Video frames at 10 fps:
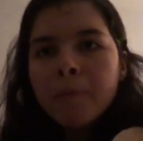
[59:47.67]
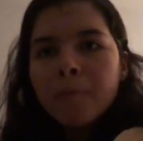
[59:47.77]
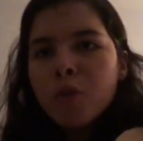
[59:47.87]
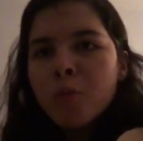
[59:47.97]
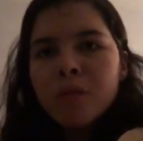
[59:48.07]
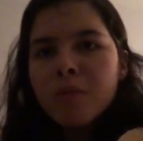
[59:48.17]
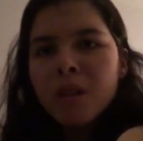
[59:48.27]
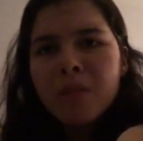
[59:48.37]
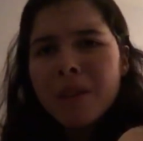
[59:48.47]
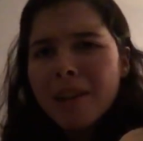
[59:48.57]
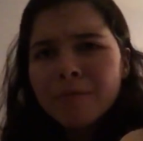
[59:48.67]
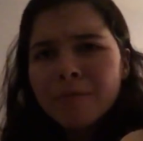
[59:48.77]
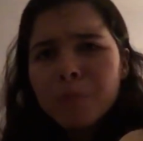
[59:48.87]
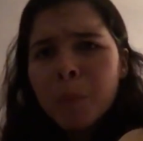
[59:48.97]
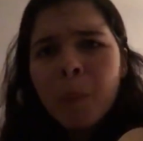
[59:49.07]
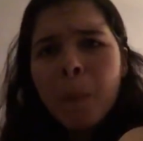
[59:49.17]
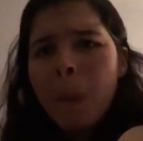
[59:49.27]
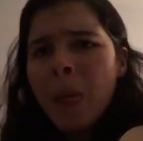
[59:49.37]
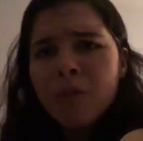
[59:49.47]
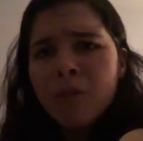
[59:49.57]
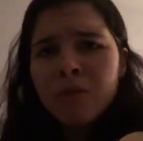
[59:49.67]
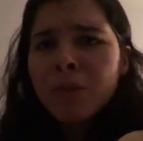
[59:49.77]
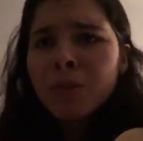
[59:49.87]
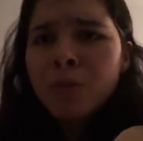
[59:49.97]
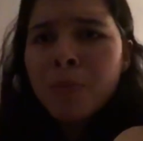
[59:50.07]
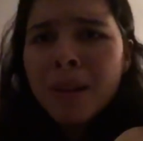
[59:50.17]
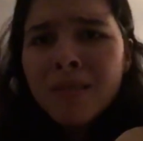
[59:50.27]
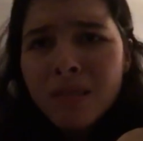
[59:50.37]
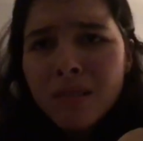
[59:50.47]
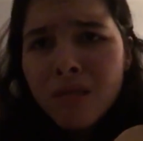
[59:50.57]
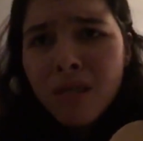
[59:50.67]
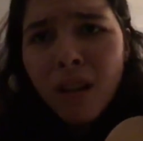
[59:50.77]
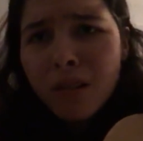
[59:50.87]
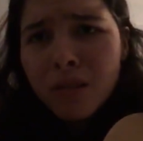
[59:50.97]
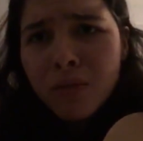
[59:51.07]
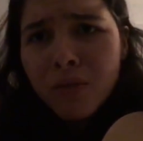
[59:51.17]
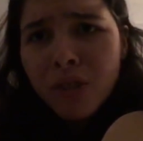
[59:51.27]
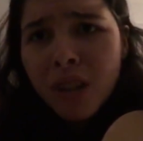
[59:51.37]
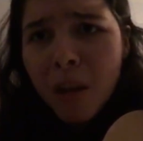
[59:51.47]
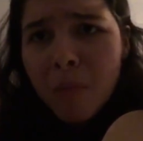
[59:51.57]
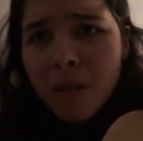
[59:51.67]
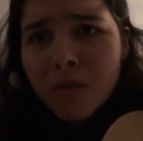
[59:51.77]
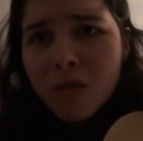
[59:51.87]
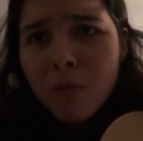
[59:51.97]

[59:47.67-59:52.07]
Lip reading: Too much money, man. I refuse to pay $60 for a game. That's too